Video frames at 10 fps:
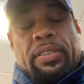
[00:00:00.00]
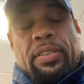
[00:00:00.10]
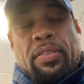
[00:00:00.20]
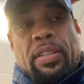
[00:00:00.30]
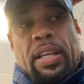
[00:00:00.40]

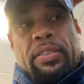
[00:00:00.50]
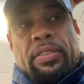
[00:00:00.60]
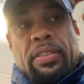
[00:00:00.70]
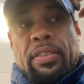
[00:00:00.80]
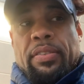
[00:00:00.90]

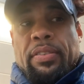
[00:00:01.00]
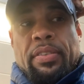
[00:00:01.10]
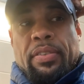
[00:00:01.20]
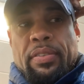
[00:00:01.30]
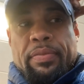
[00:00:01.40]

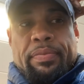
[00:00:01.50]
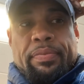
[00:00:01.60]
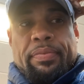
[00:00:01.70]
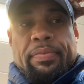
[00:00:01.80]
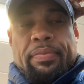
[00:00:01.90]

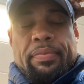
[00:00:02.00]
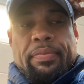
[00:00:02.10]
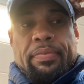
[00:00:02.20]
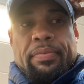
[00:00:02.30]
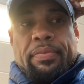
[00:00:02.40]

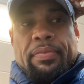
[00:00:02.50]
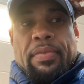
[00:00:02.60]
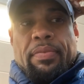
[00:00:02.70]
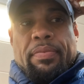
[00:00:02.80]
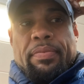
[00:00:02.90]

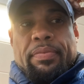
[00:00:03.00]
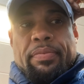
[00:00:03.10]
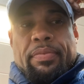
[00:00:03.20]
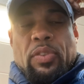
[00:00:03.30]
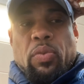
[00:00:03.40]

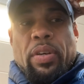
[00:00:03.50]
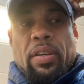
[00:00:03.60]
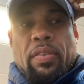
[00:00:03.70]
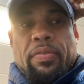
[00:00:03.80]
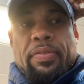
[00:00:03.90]

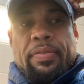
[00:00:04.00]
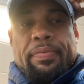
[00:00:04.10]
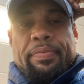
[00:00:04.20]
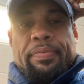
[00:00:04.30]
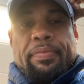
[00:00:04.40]
2012,
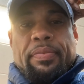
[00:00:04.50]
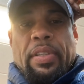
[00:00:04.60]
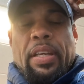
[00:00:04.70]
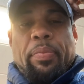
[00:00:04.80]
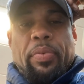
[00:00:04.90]

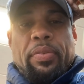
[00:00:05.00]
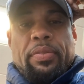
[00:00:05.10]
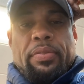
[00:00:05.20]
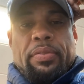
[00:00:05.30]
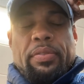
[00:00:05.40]
April,
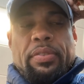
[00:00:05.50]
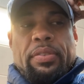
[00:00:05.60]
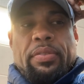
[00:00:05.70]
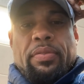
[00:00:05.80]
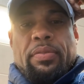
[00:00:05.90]

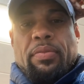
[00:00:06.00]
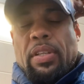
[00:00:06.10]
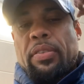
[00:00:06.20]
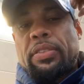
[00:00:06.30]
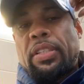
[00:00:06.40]

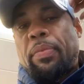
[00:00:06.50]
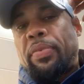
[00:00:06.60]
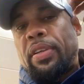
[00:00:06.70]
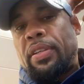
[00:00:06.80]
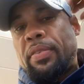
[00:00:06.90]
when I was
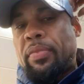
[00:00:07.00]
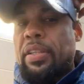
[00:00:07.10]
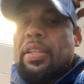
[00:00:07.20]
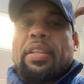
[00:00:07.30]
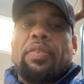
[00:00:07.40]
separated and
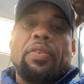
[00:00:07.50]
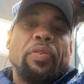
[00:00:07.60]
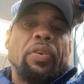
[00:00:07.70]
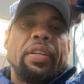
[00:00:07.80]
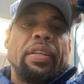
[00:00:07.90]
my
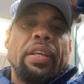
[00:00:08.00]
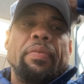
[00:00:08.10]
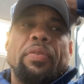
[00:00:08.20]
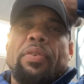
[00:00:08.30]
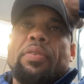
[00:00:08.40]
DD-214
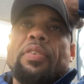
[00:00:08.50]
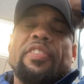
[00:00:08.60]
came through.